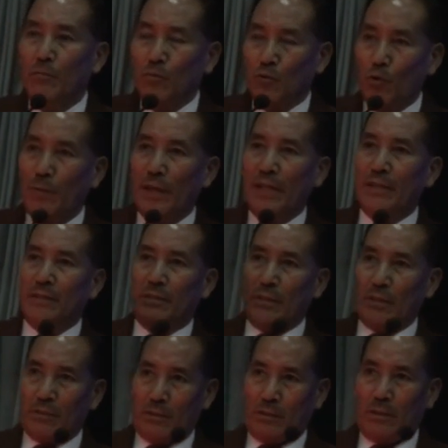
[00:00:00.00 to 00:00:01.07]
So far as
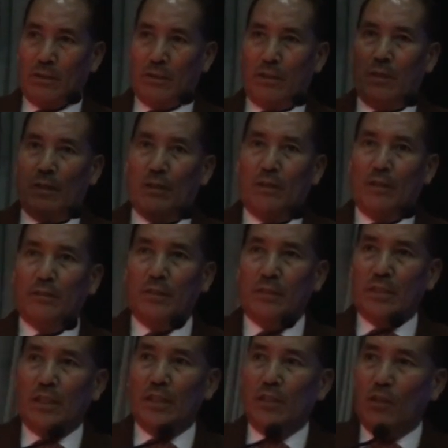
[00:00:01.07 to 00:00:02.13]
this
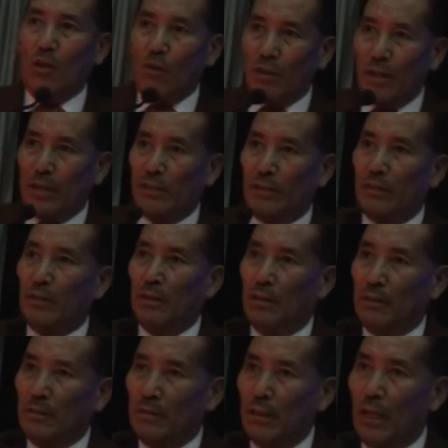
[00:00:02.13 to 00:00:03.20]
district Kinnaur and
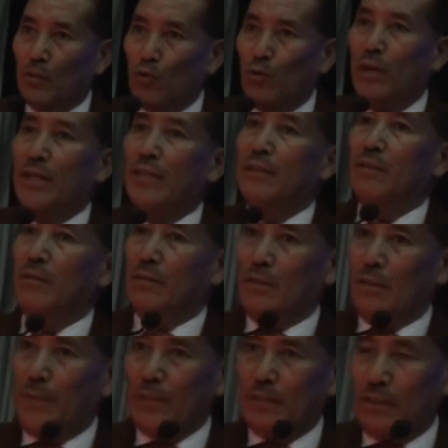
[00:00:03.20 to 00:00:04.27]
Darchula in
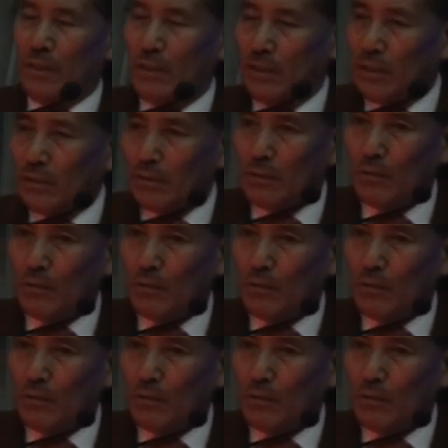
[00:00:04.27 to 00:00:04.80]
this